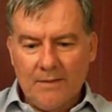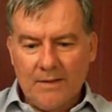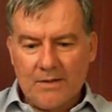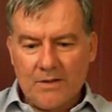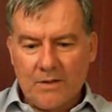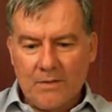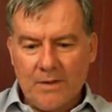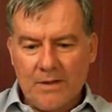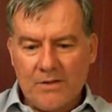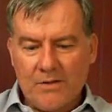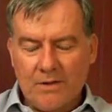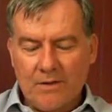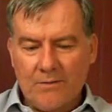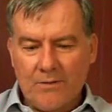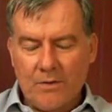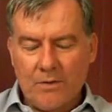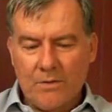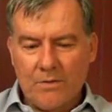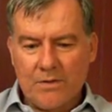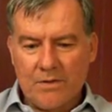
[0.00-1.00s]
it's a question,
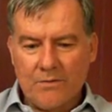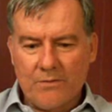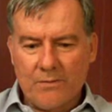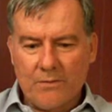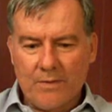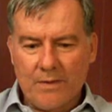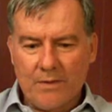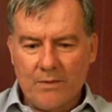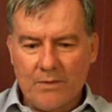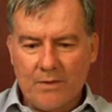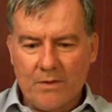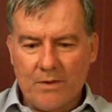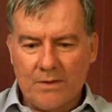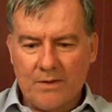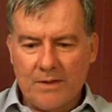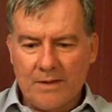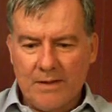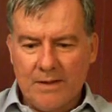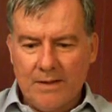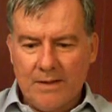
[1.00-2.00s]
of course, of whether or
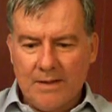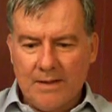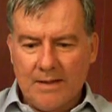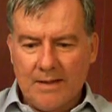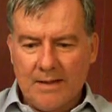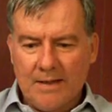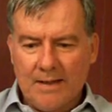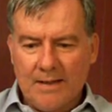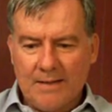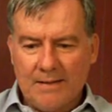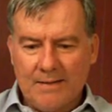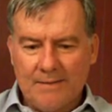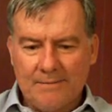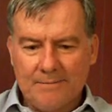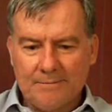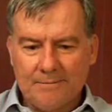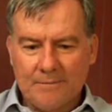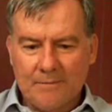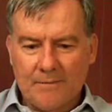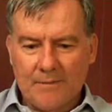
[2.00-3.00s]
not,
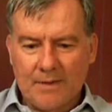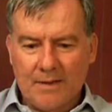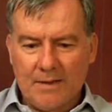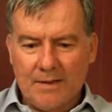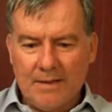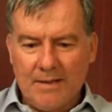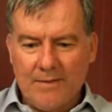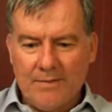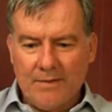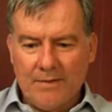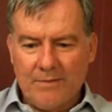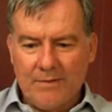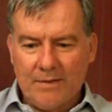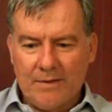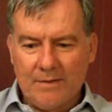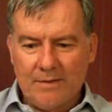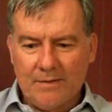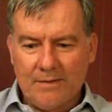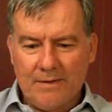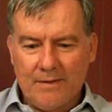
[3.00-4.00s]
even if
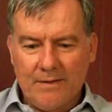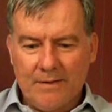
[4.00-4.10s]
it